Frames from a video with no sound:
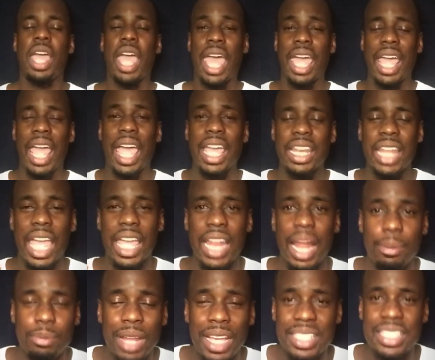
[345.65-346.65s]
And
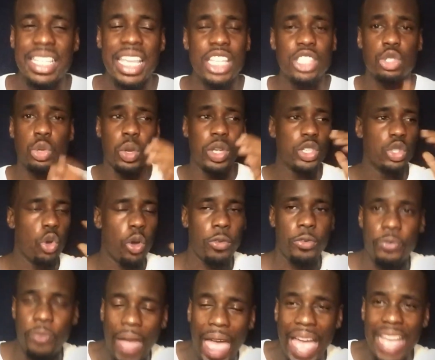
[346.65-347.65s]
I'm not saying to ignore
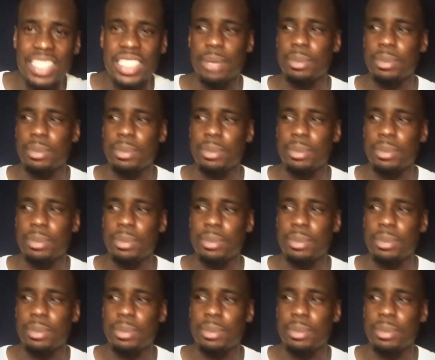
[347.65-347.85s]
facts.